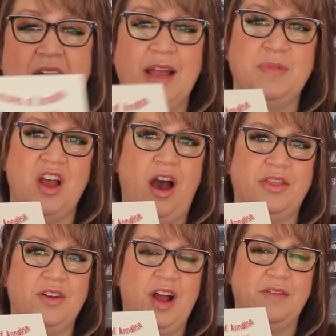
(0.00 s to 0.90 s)
I am the
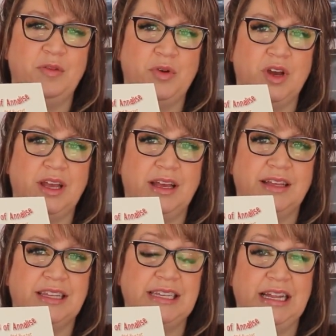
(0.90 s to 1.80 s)
author of the
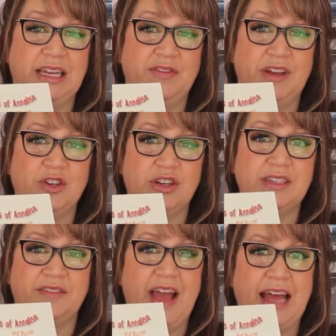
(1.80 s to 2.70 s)
book, The Daily
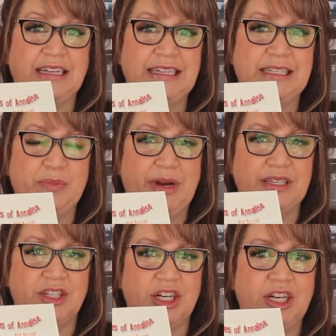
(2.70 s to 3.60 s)
Adventures of Annalise and
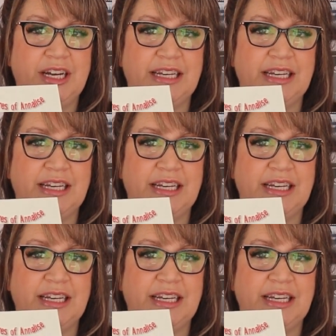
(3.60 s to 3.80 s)
Buster.